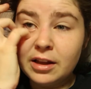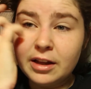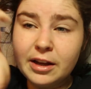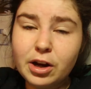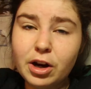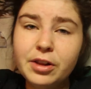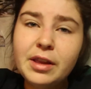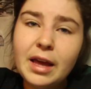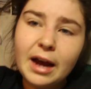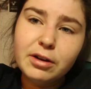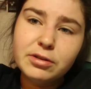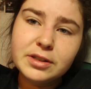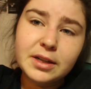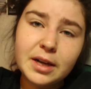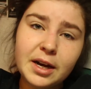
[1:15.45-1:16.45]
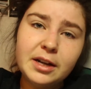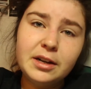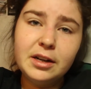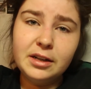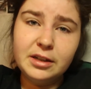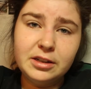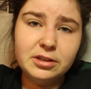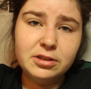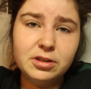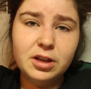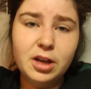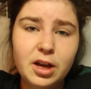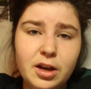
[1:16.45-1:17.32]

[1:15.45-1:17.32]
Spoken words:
Like on the outside he's